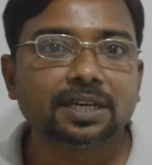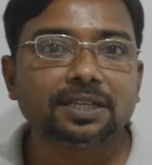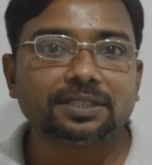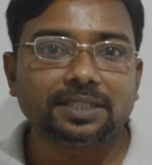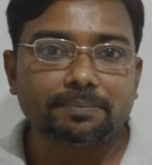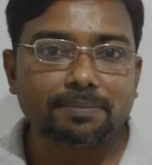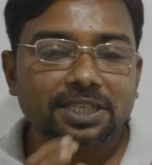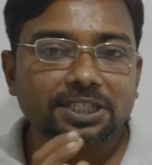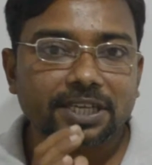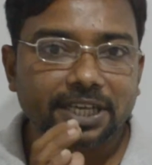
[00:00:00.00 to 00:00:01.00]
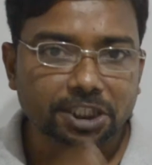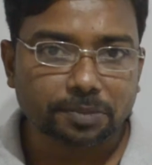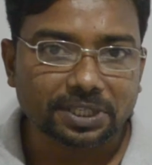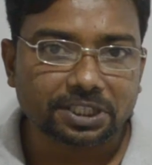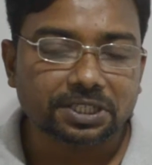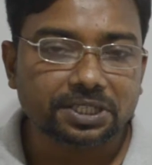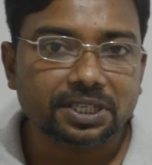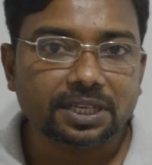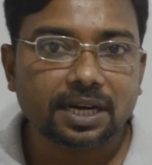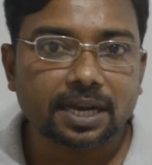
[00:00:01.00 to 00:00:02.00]
They must express a
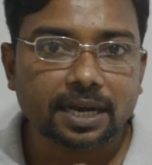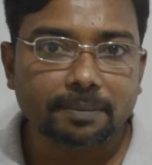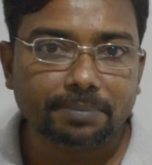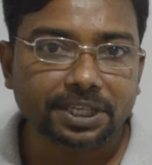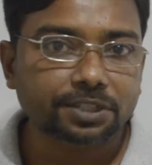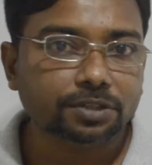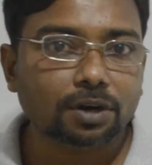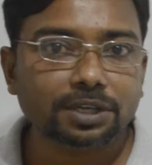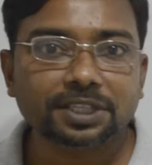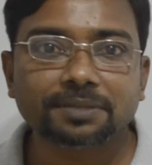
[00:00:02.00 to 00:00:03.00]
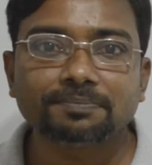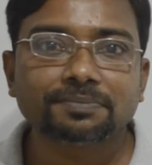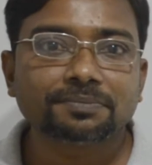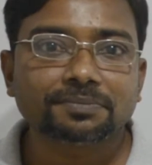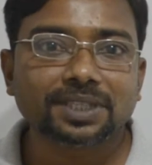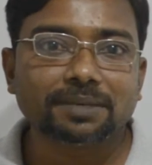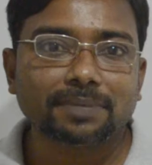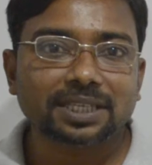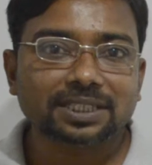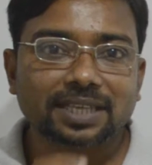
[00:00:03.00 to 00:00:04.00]
single complete thought. They
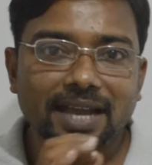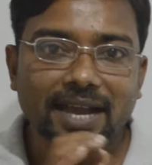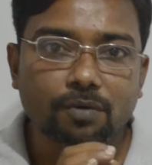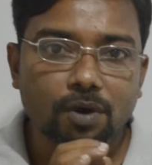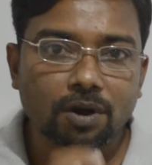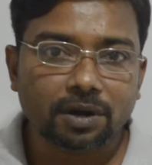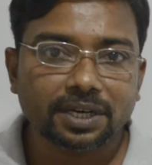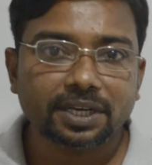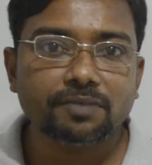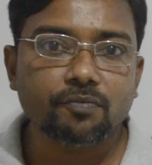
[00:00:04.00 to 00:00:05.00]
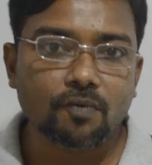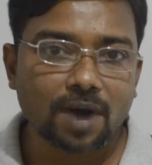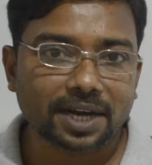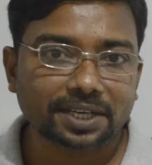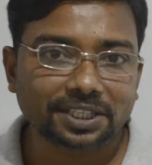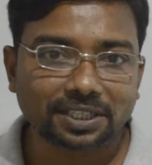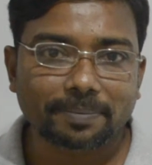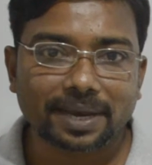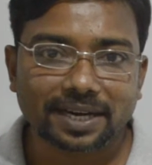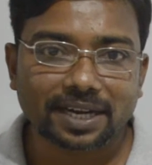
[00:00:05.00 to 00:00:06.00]
must have only one
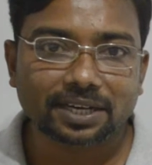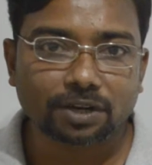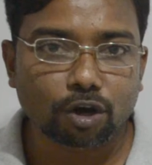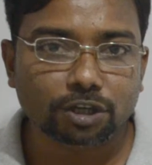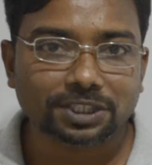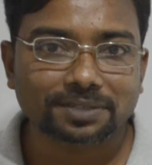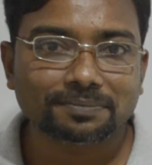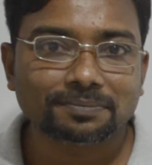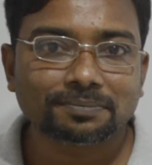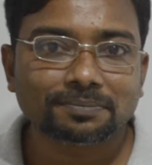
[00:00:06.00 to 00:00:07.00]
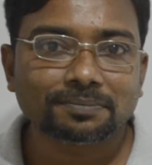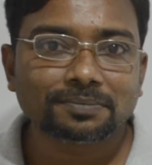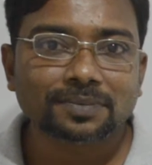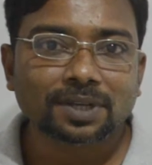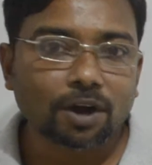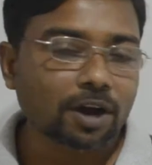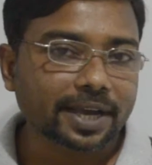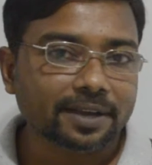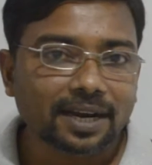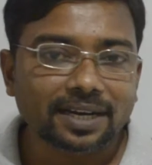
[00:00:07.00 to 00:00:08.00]
independent clause.
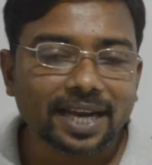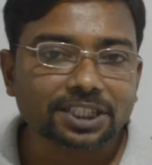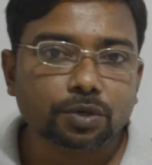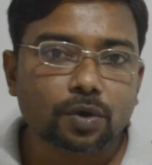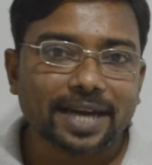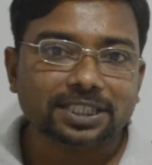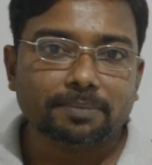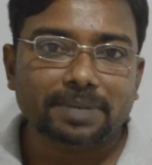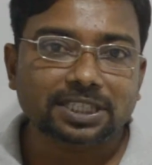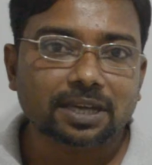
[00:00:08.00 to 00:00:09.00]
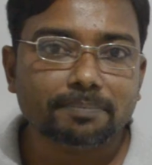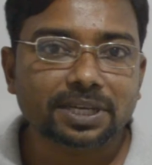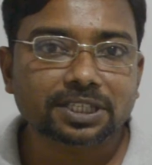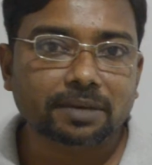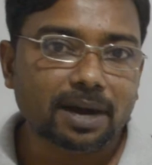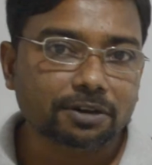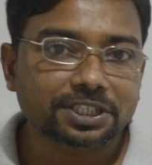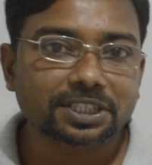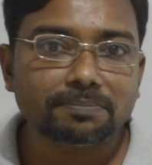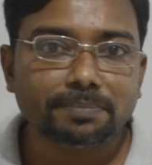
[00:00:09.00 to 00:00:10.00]
Okay, let's look at some examples about
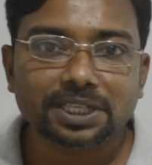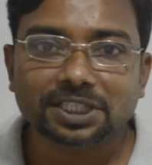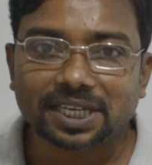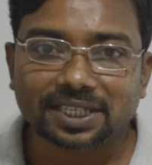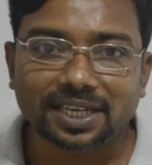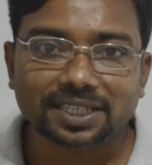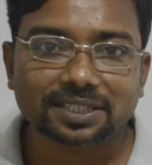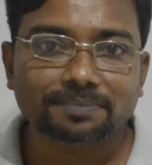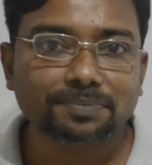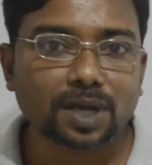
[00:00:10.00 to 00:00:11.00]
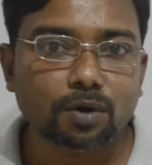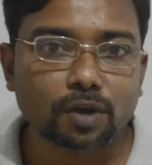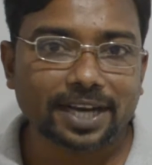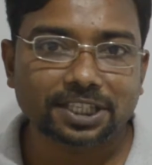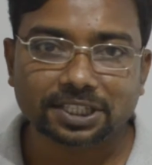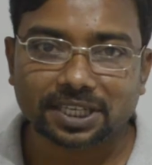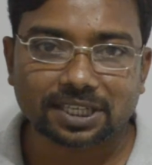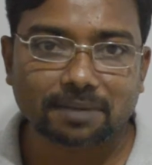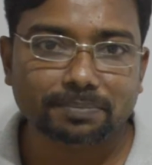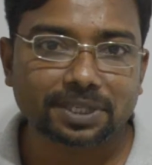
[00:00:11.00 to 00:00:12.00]
simple sentence. Look at this
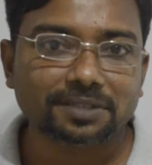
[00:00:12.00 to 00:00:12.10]
example.